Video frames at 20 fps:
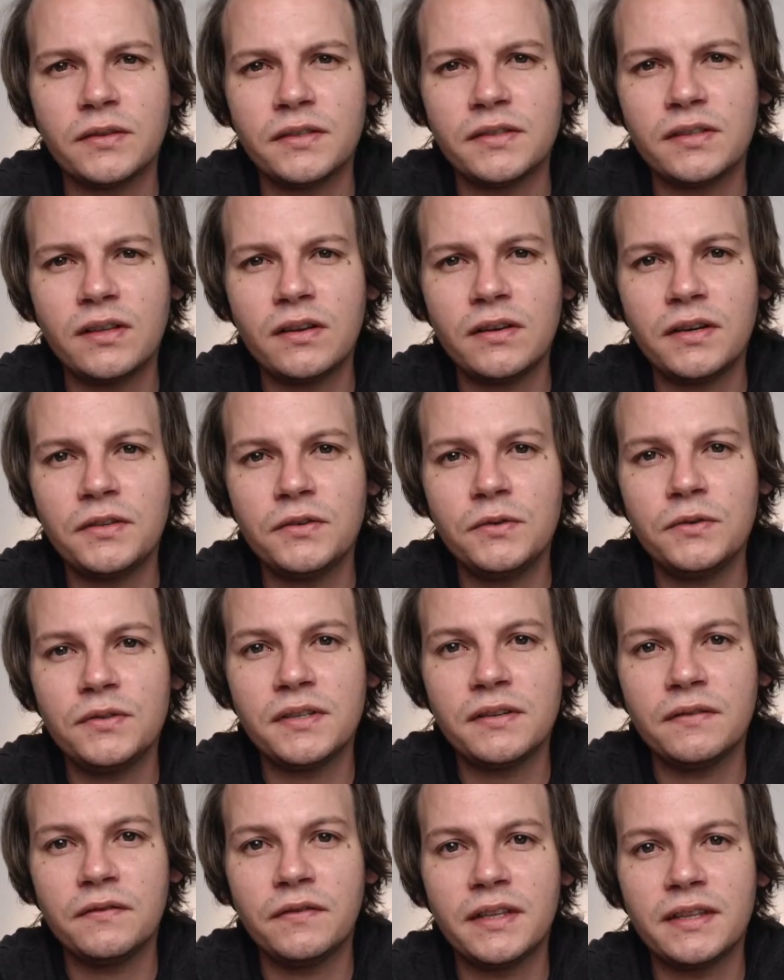I started
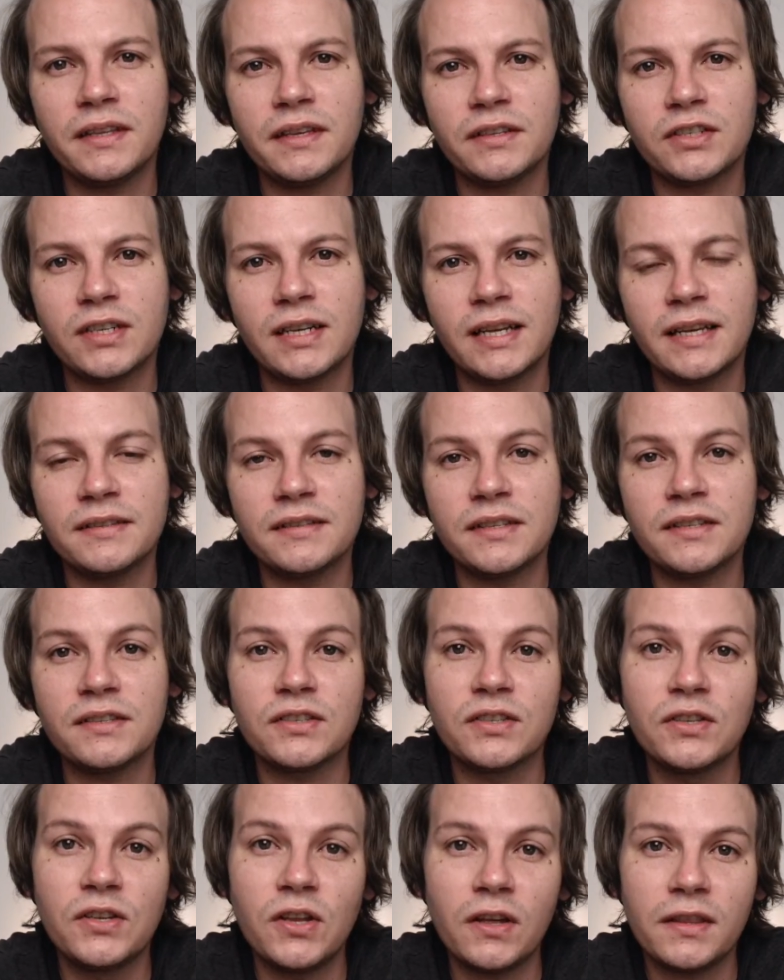using vintage
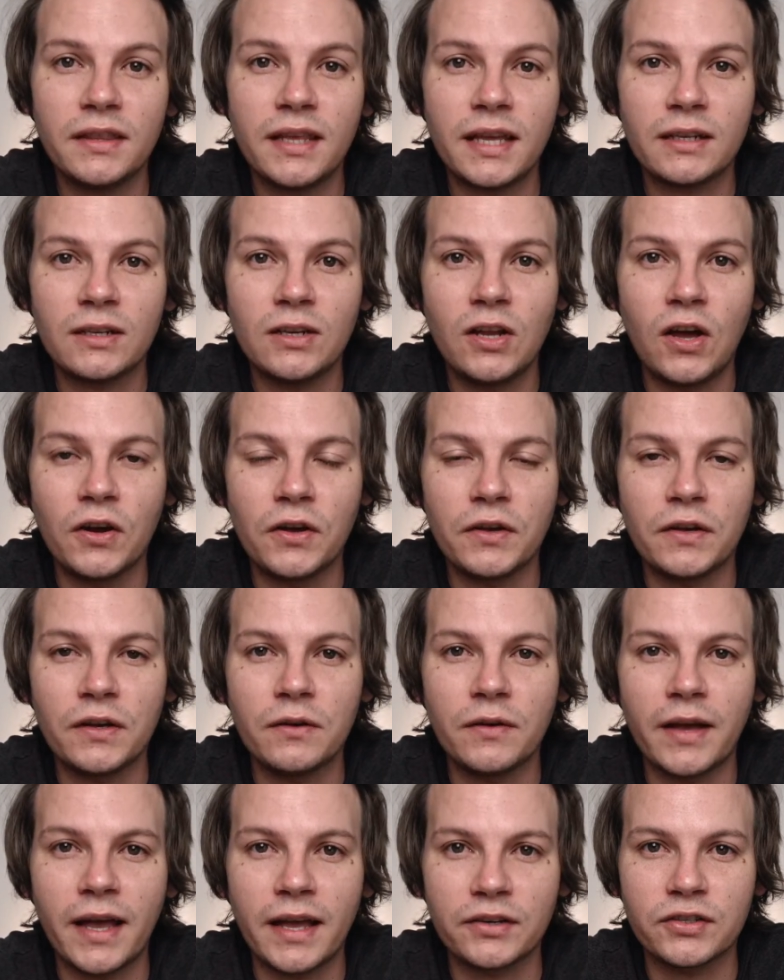lenses not that long
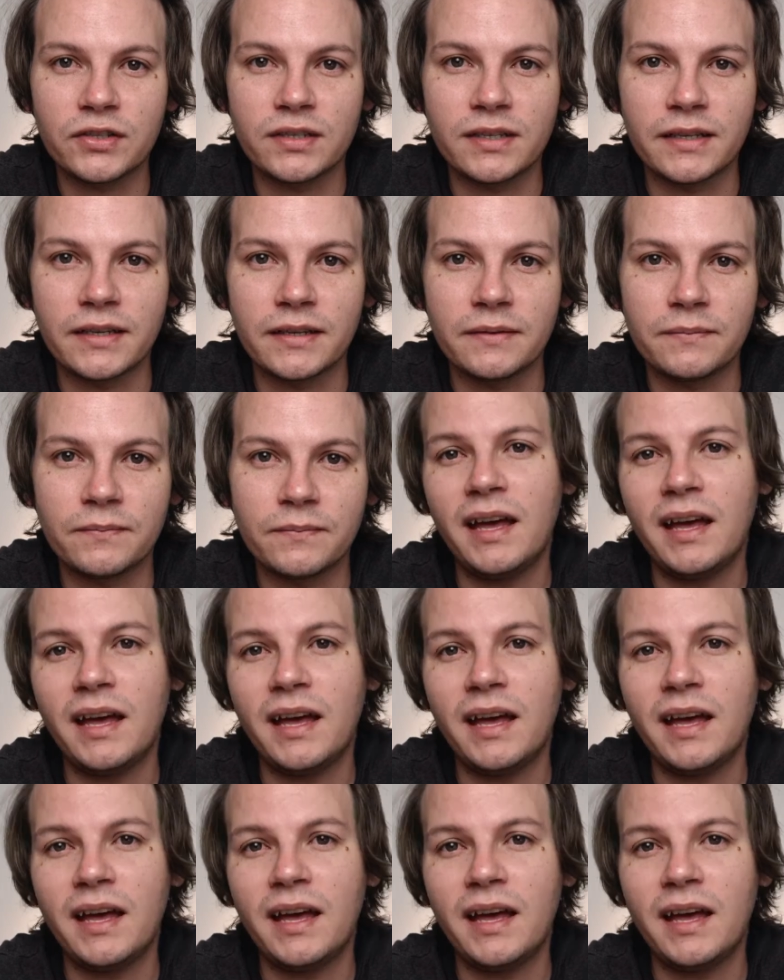ago actually.